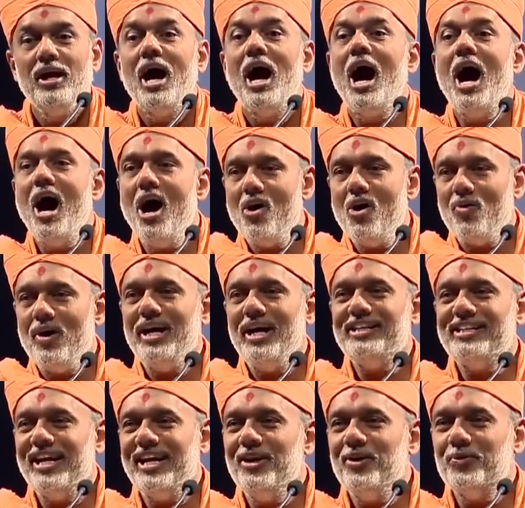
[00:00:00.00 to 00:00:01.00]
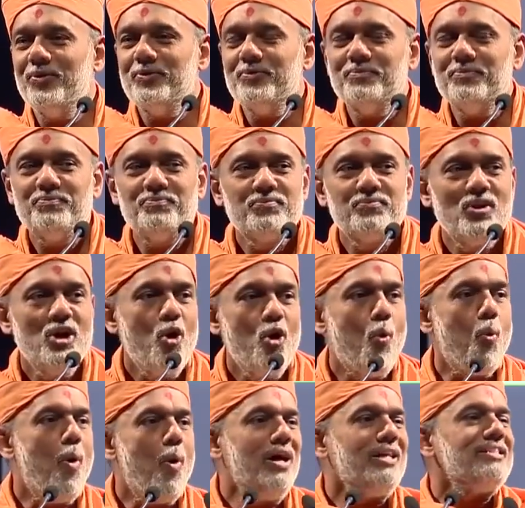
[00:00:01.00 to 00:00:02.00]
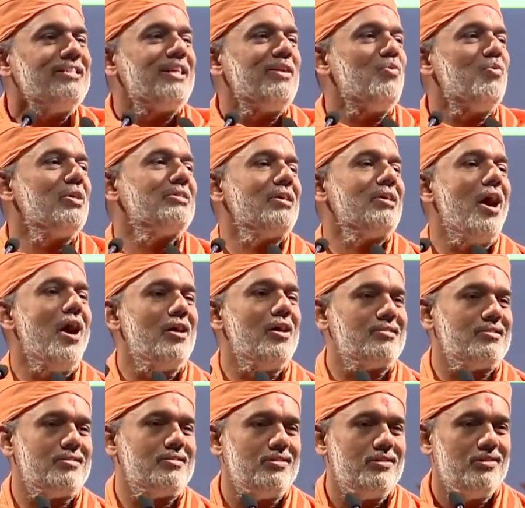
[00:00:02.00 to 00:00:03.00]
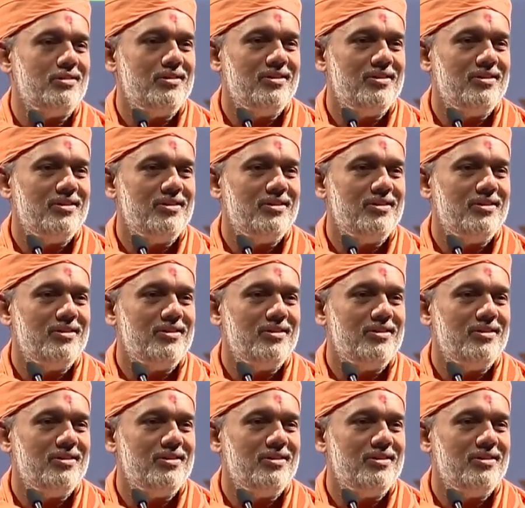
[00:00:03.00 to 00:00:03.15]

How? I tell you. Once he was asked,